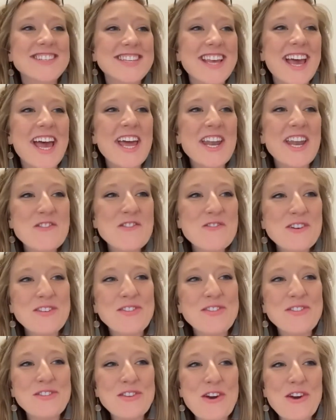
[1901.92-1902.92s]
said it
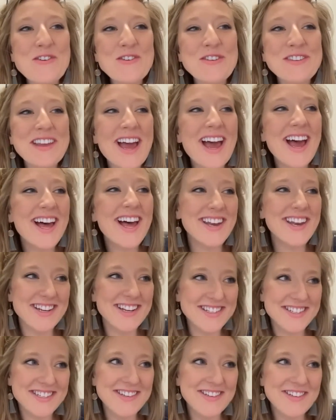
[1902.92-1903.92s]
was so sad. I
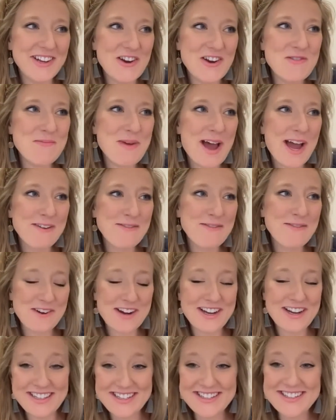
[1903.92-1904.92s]
didn't go back for
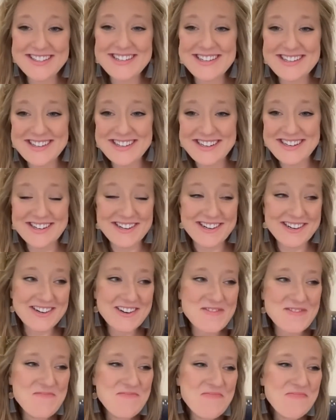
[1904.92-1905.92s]
at least a year.